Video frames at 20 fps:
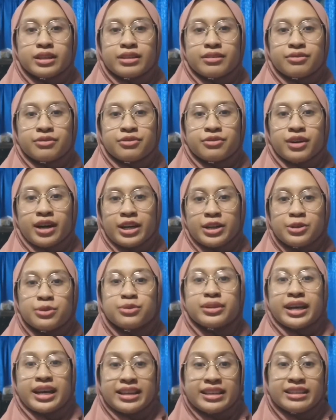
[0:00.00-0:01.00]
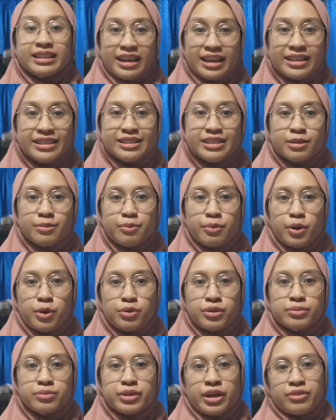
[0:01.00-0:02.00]
if I don't analyze the
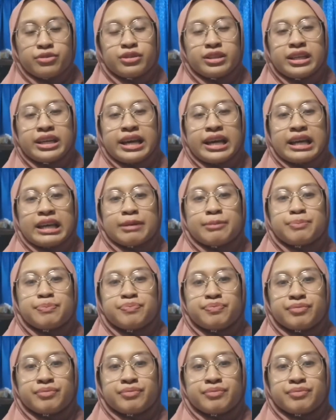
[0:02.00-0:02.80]
poem carefully and